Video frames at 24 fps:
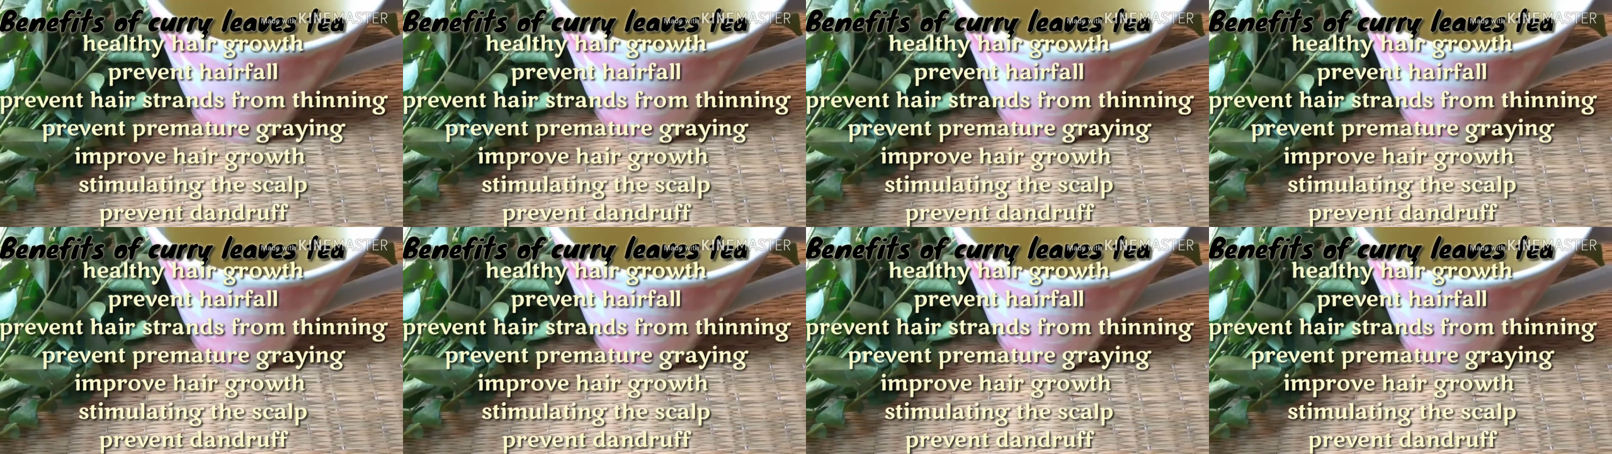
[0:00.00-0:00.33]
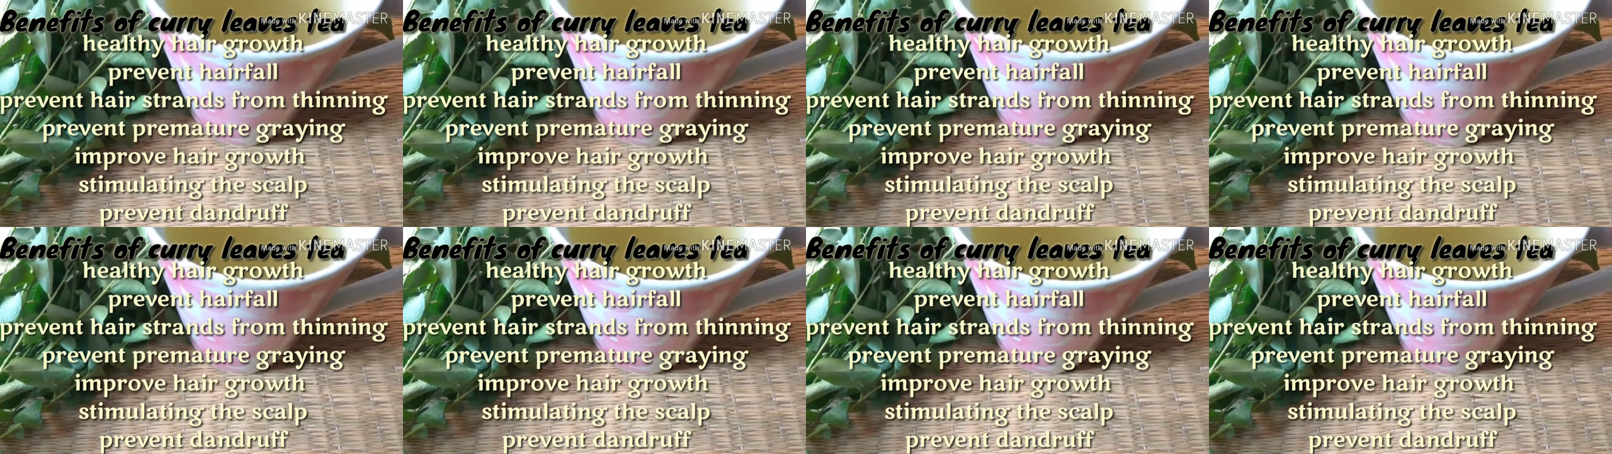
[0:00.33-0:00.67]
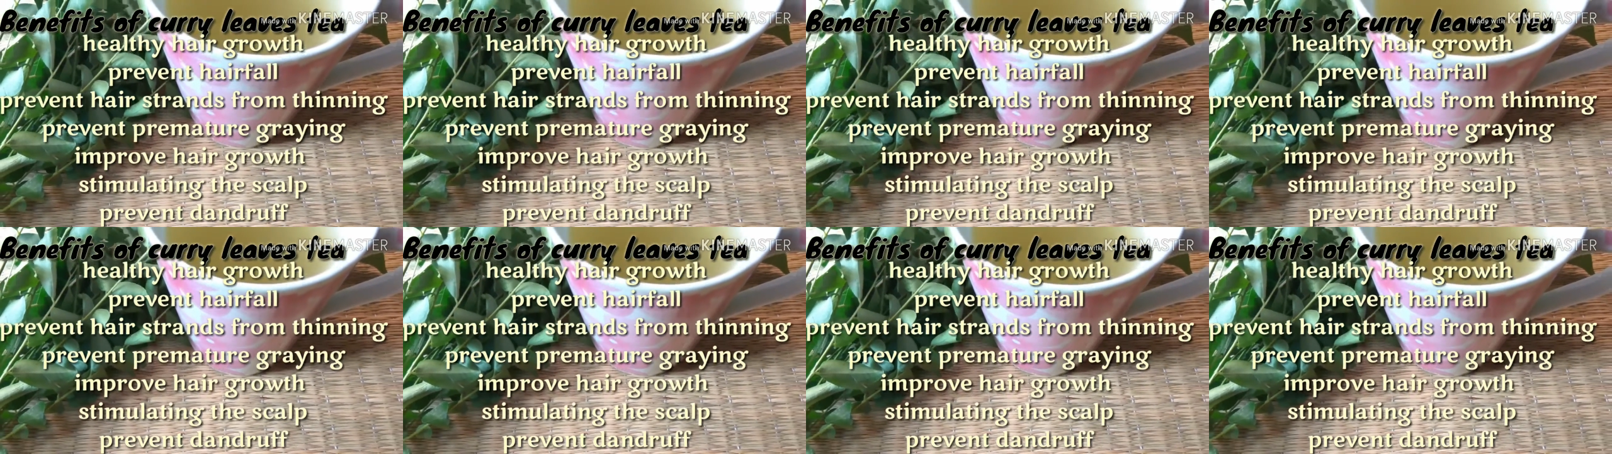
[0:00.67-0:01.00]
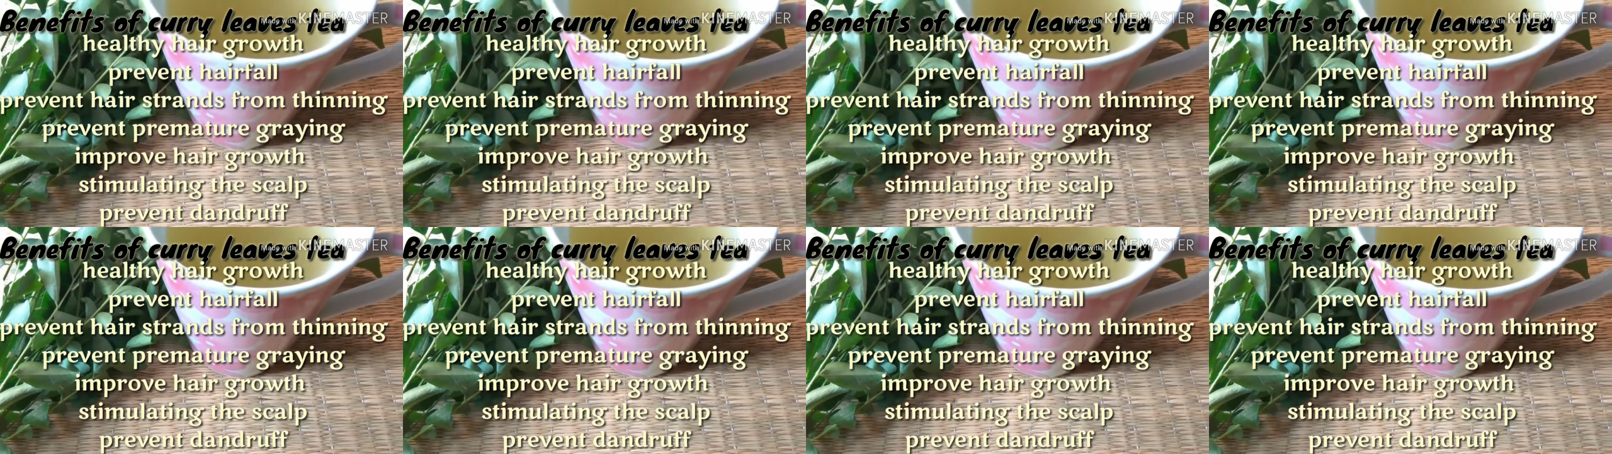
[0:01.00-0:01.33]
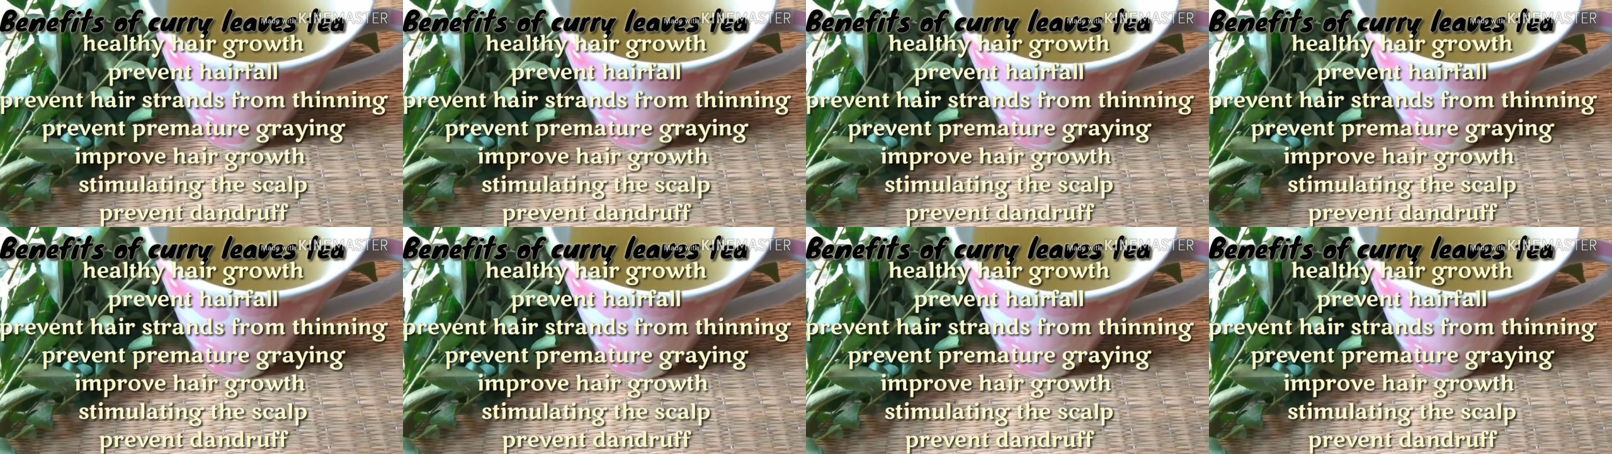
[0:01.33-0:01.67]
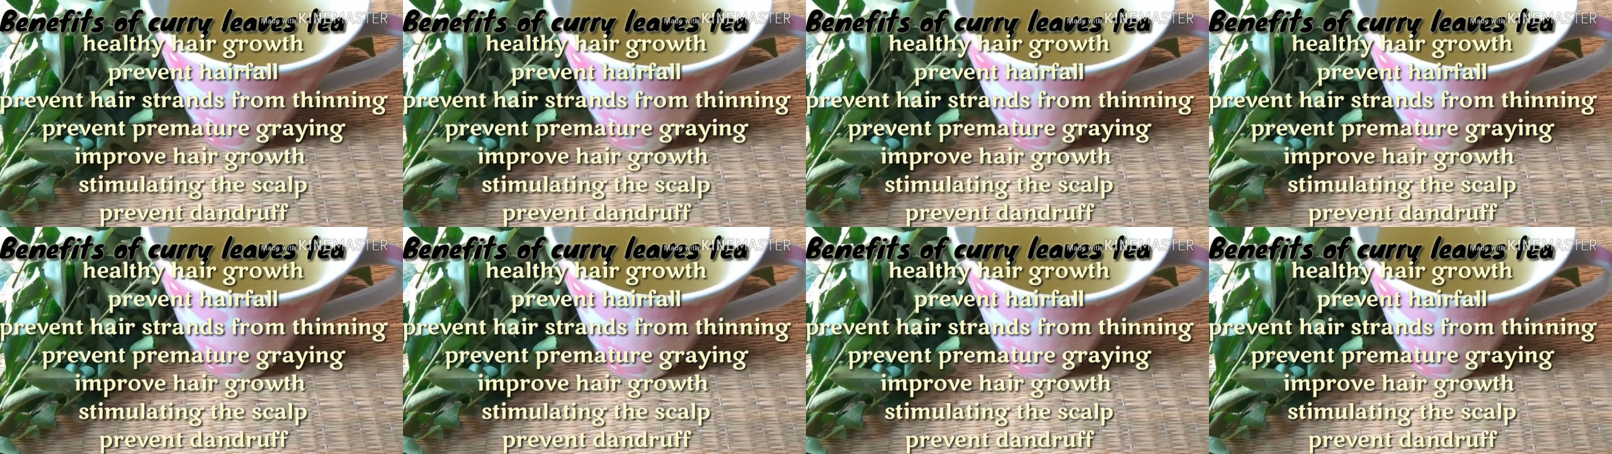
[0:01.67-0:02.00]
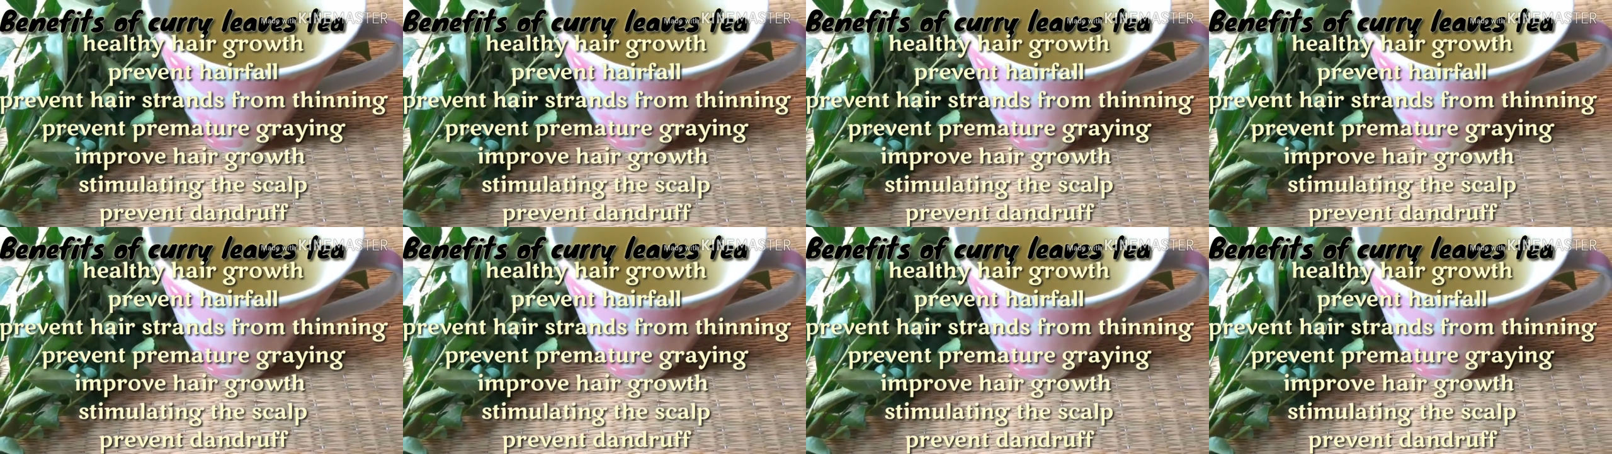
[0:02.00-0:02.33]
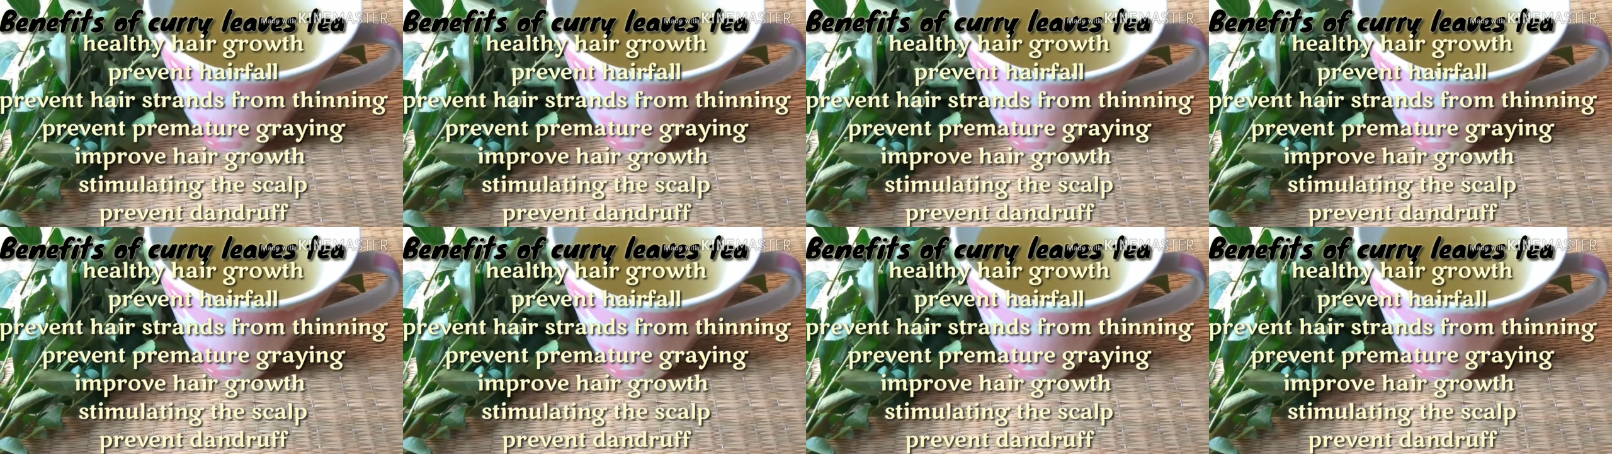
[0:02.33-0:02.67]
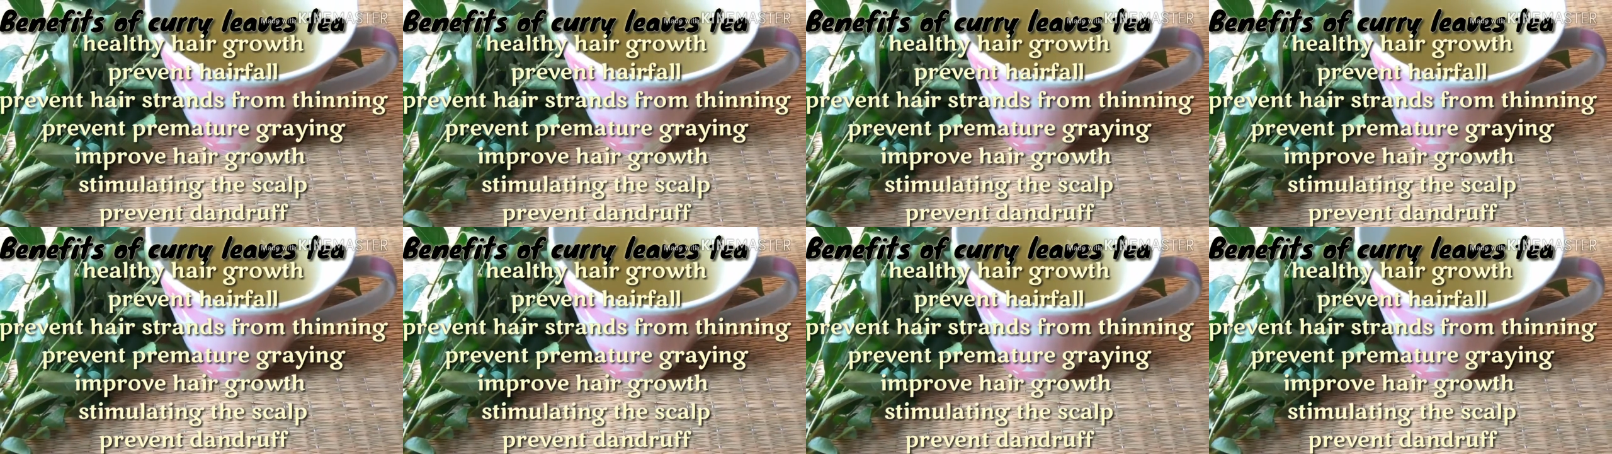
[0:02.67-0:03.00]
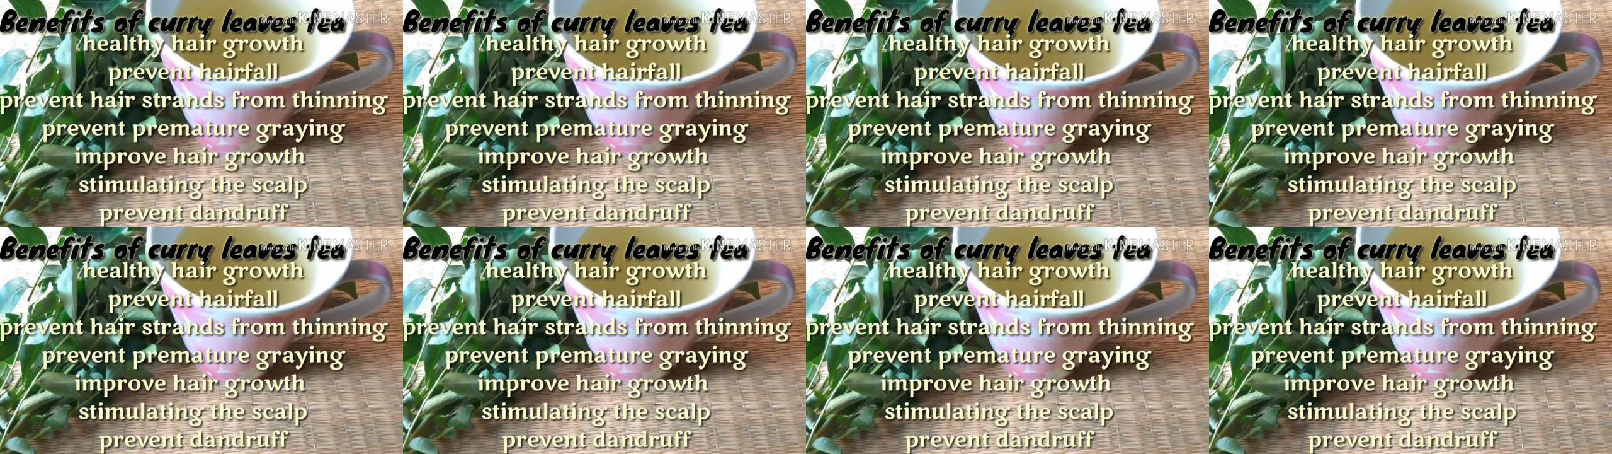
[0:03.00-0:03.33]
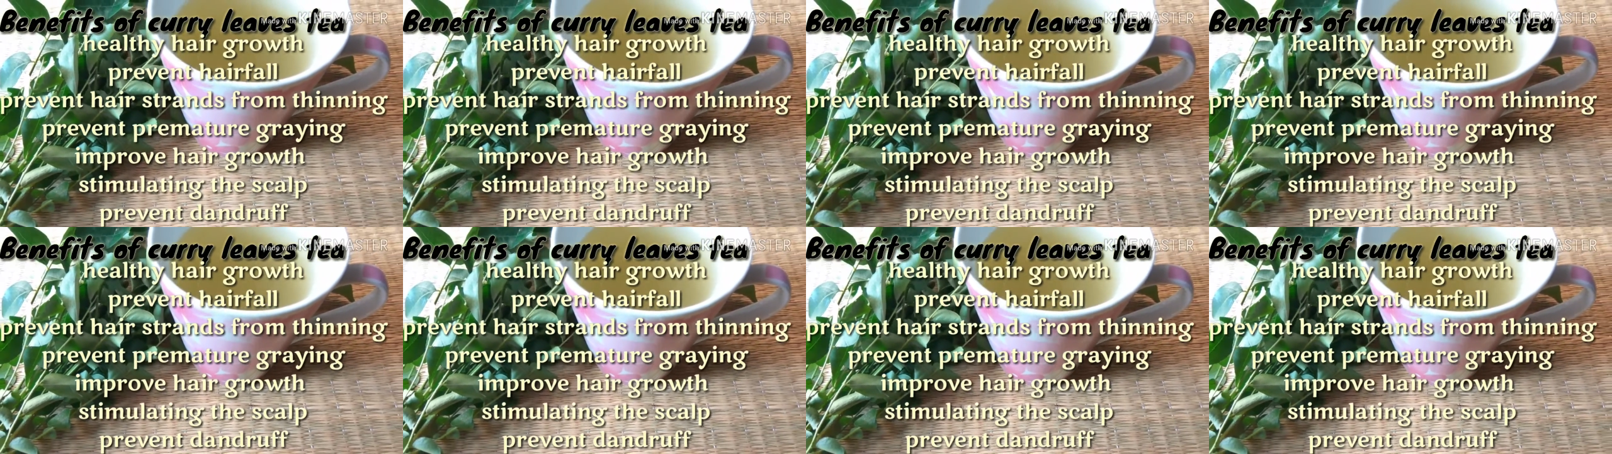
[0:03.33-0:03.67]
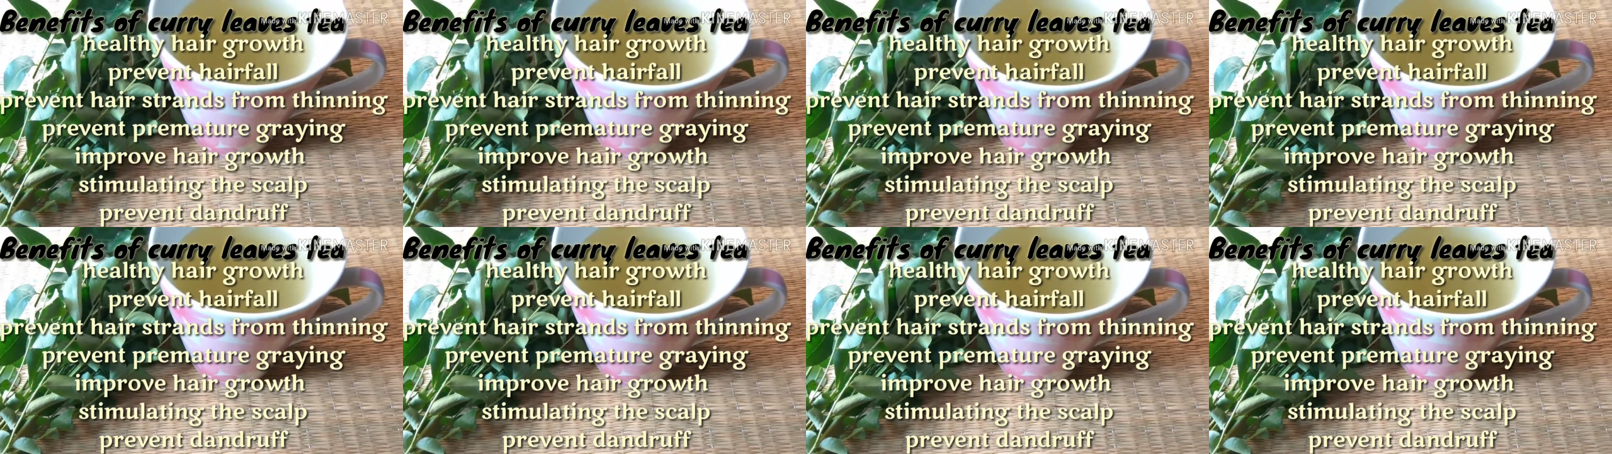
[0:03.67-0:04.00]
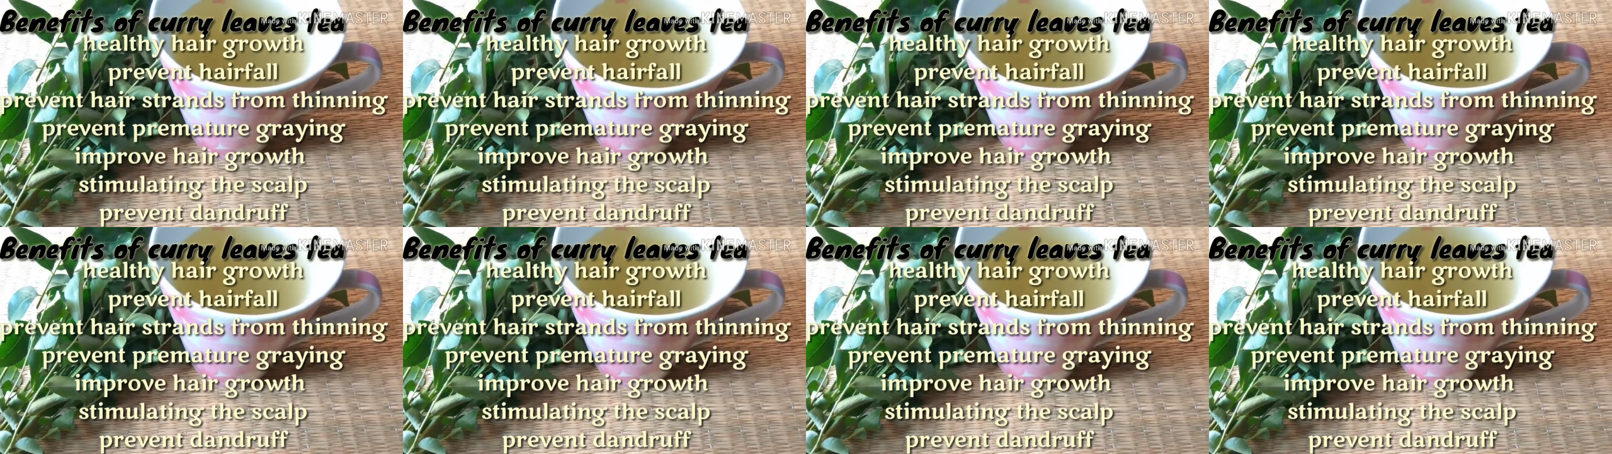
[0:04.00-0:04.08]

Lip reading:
(no speaker visible)